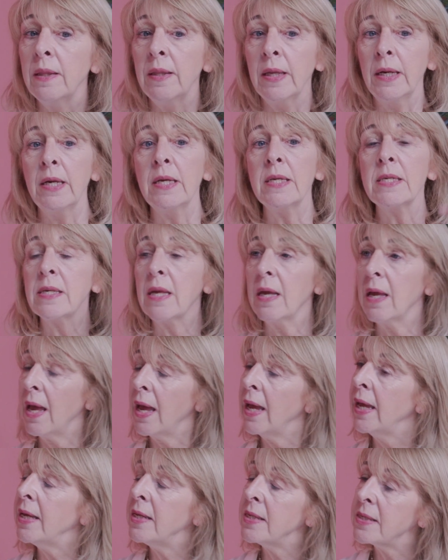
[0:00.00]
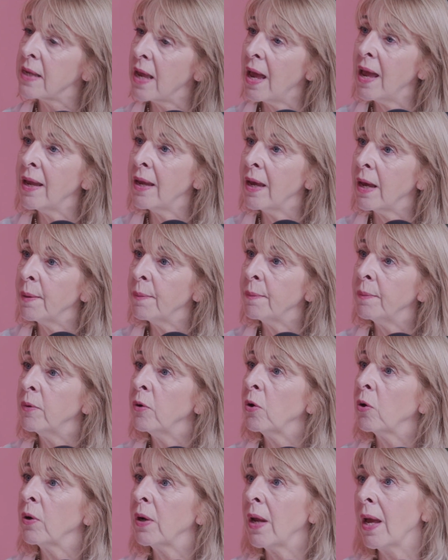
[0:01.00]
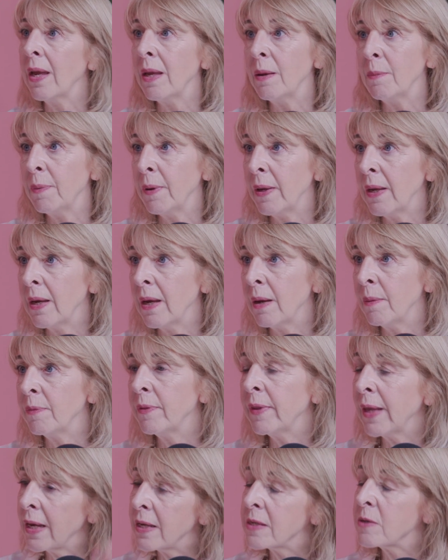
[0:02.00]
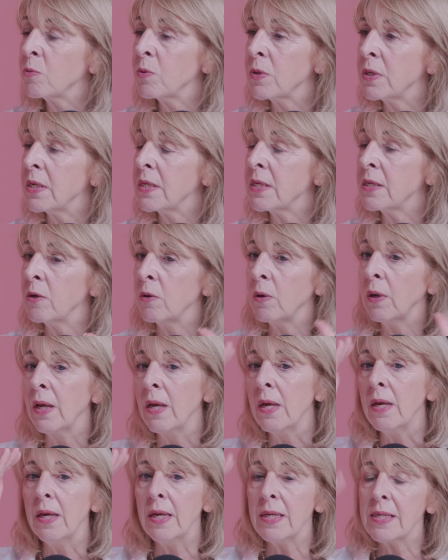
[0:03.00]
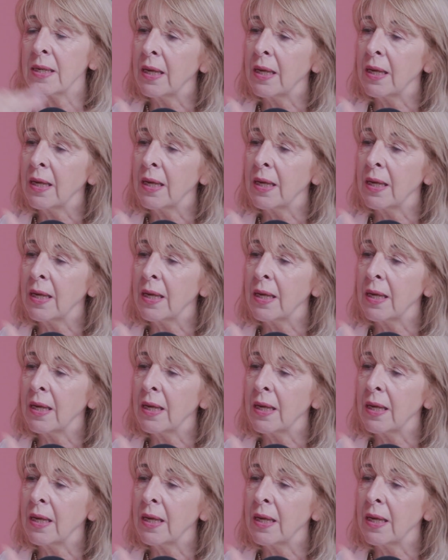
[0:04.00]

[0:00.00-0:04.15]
that it's 8 a.m., not 8 p.m. Yeah. That's what it's doing. It's